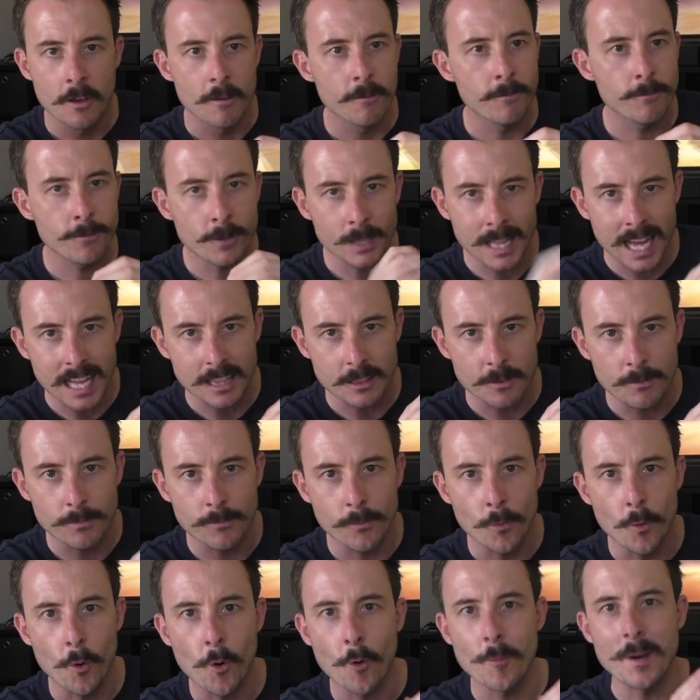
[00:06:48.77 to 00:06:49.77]
fill out the
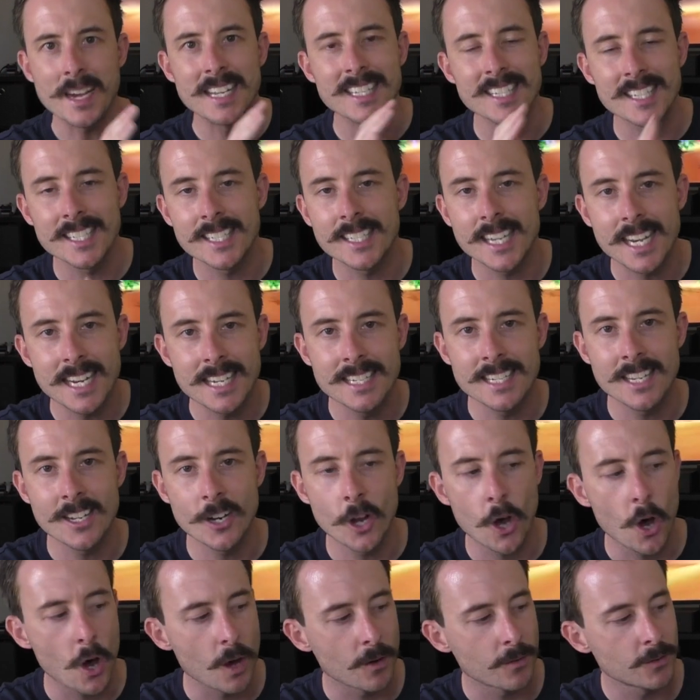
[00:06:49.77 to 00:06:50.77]
form and send it
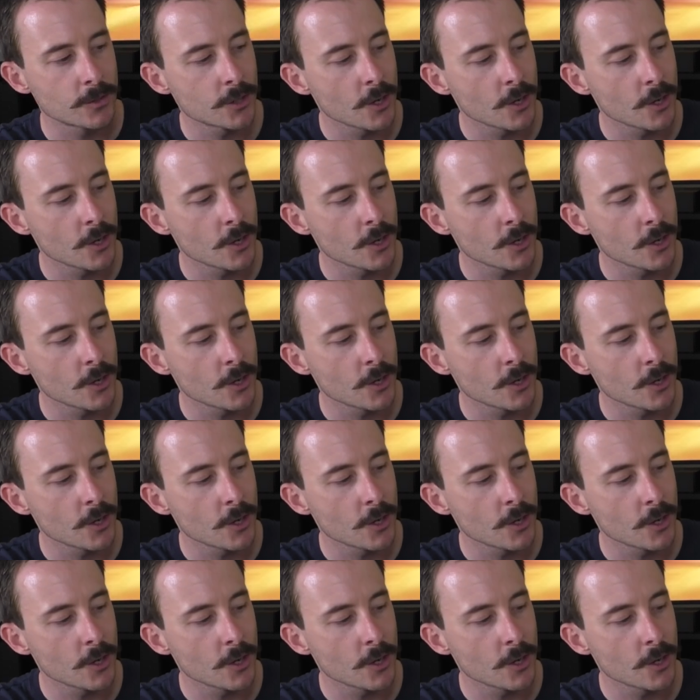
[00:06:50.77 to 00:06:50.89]
off.